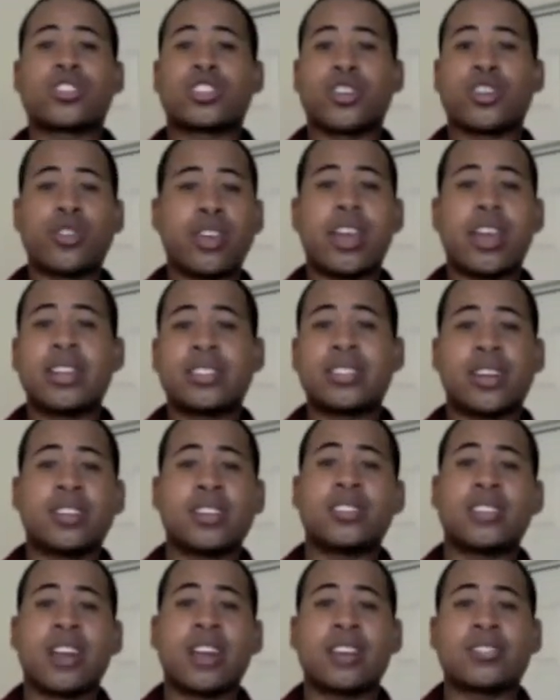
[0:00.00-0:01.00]
38
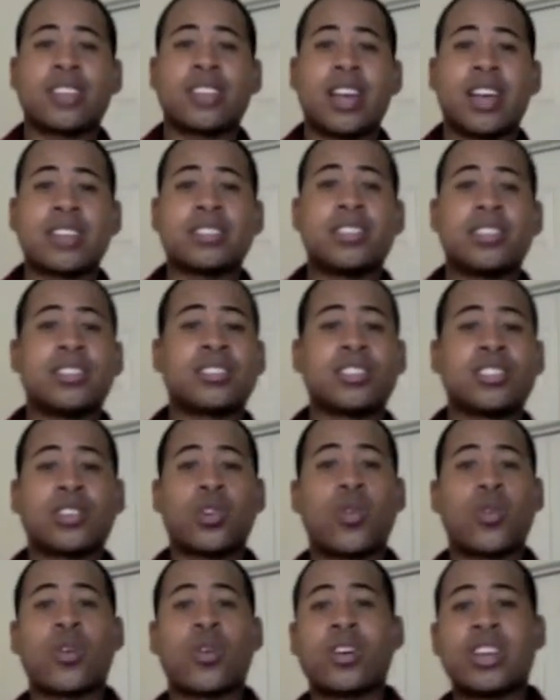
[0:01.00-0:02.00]
touchdowns last season
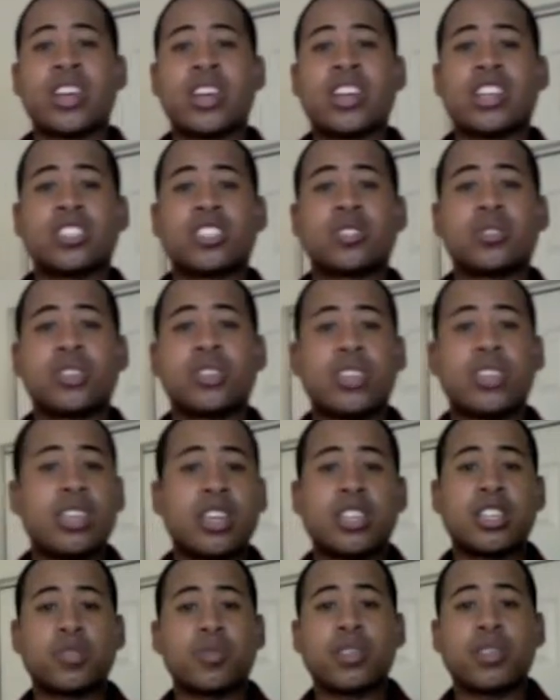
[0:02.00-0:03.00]
according to
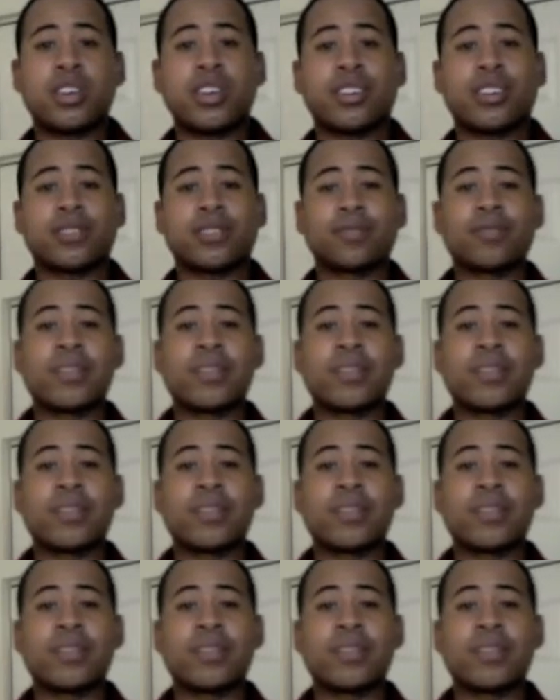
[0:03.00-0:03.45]
ESPN.